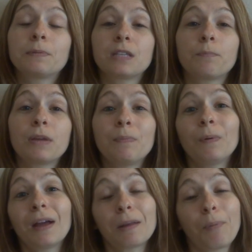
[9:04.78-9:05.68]
that
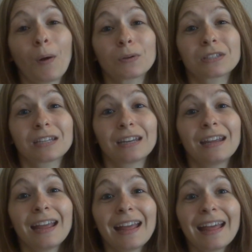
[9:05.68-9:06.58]
people had
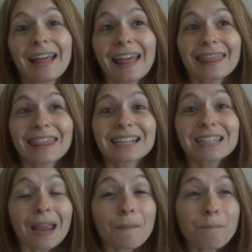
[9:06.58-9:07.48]
posted, the
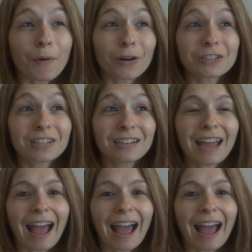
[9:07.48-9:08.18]
same person